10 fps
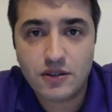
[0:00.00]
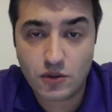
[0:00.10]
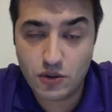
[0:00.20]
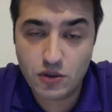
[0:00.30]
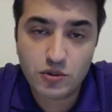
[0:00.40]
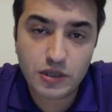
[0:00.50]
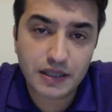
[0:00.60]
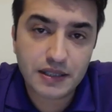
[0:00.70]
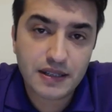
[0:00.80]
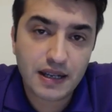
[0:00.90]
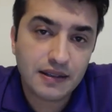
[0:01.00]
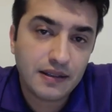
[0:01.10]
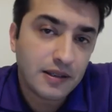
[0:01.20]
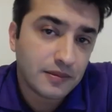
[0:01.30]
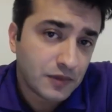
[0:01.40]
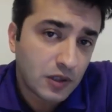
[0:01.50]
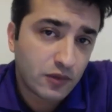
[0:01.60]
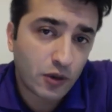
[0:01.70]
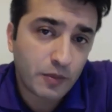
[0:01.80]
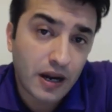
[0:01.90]
So you should understand
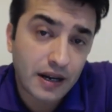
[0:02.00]
from